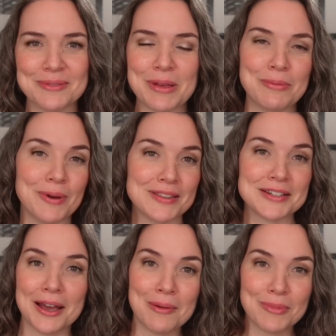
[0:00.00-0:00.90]
maybe by the
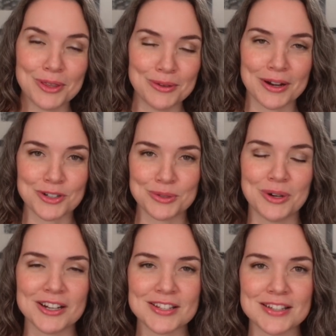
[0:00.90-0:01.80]
time you actually
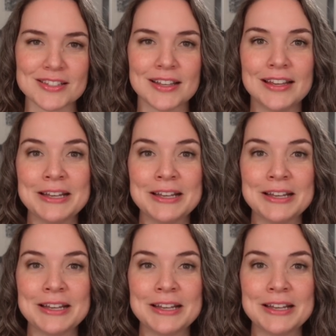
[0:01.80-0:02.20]
watch this.